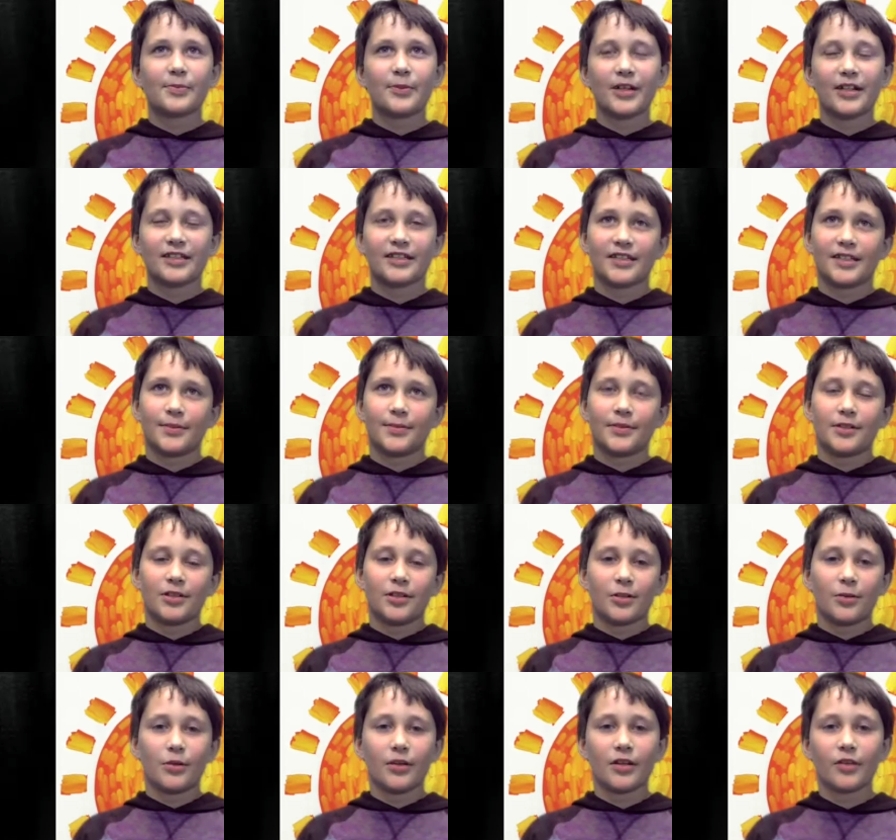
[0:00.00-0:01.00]
Bryce Gibson.
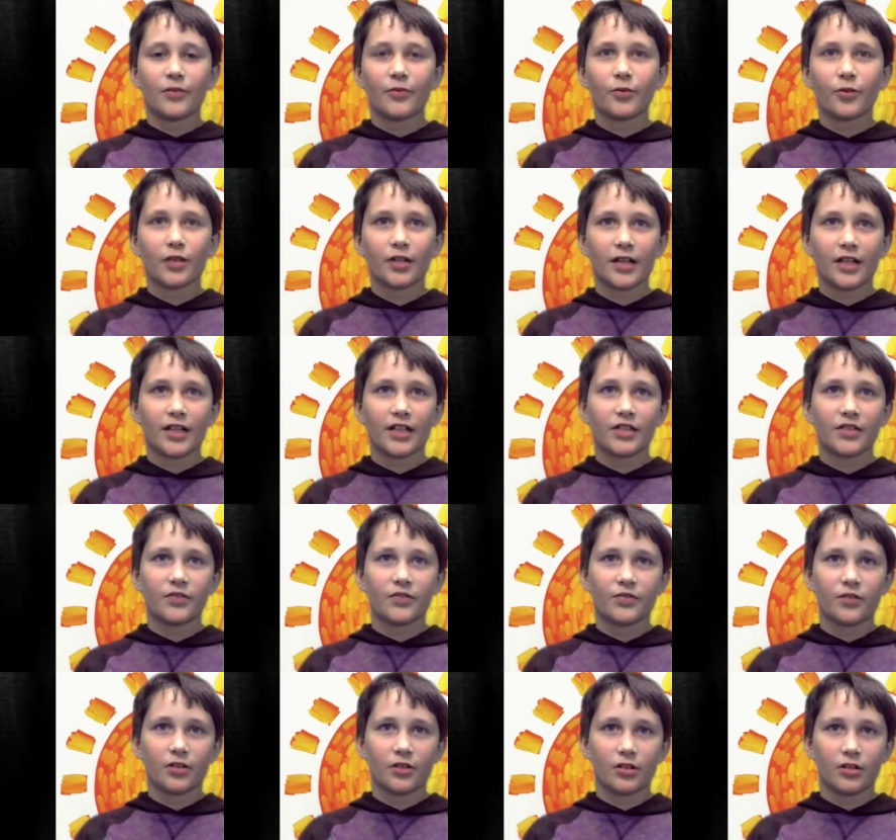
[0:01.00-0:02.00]
The weather forecast
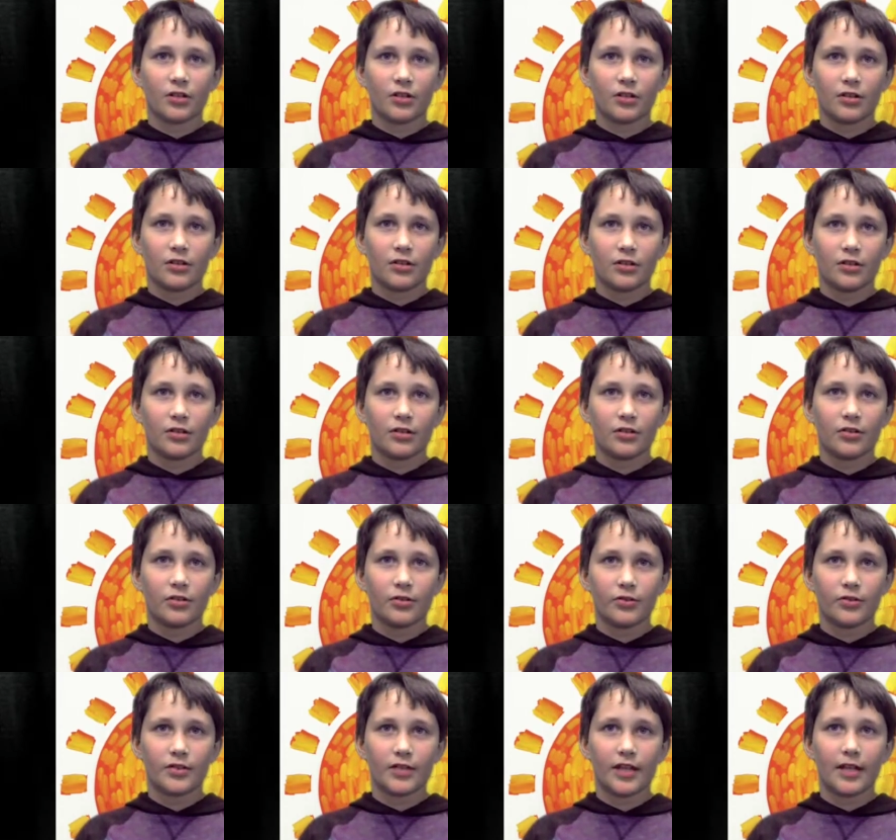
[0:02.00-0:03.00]
for
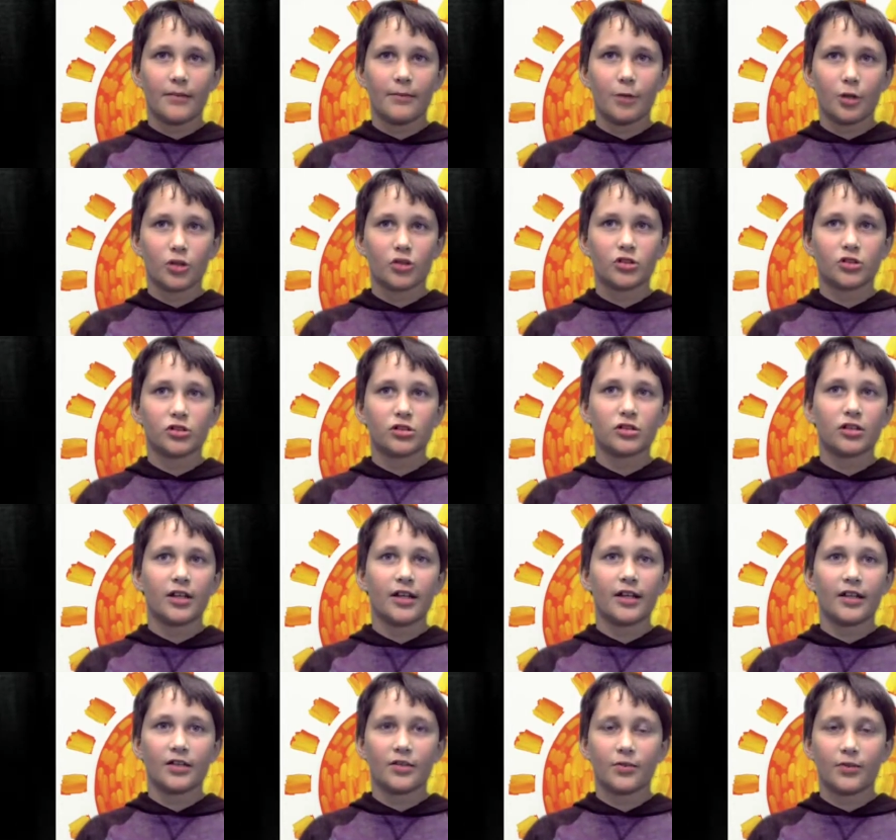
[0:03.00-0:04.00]
Tuesday, March
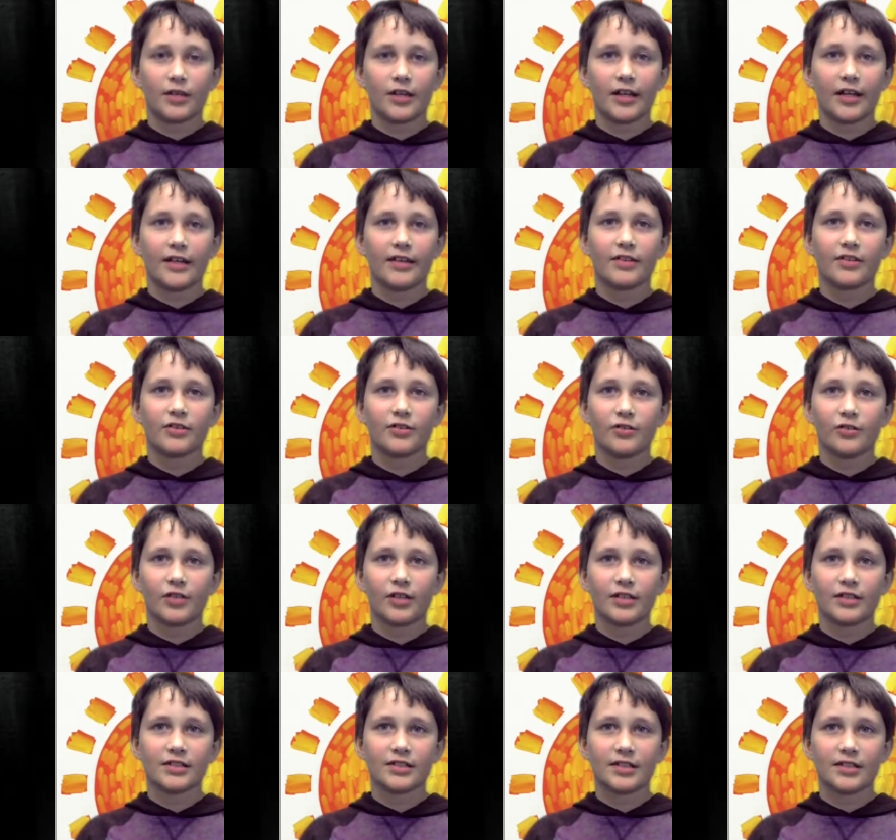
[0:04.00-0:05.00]
twenty eighth,
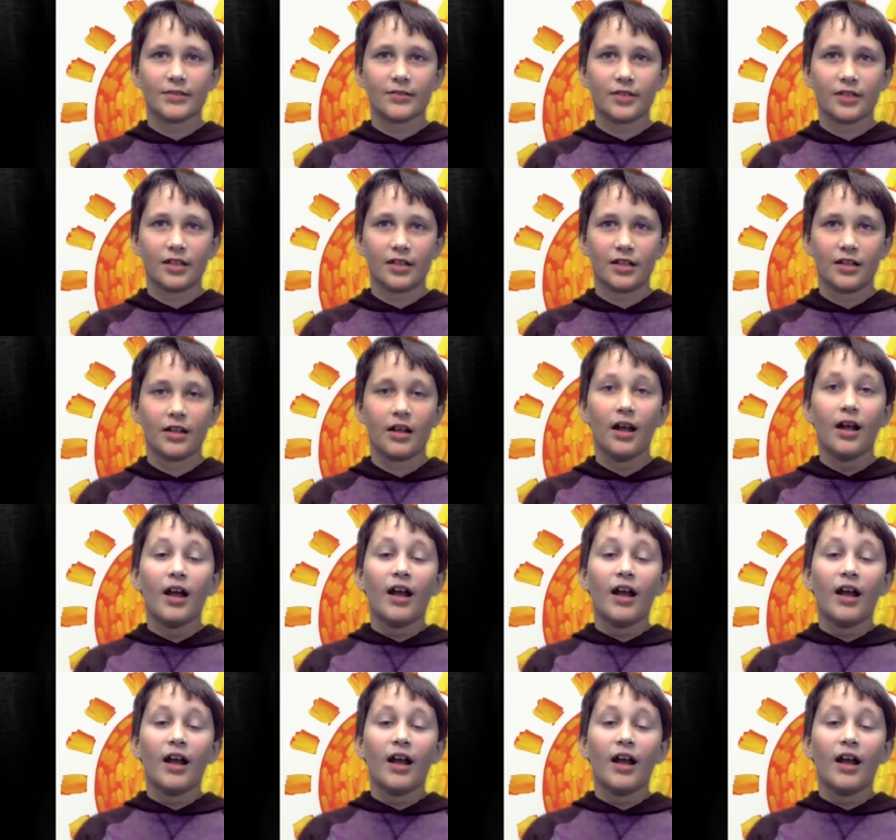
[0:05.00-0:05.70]
2017,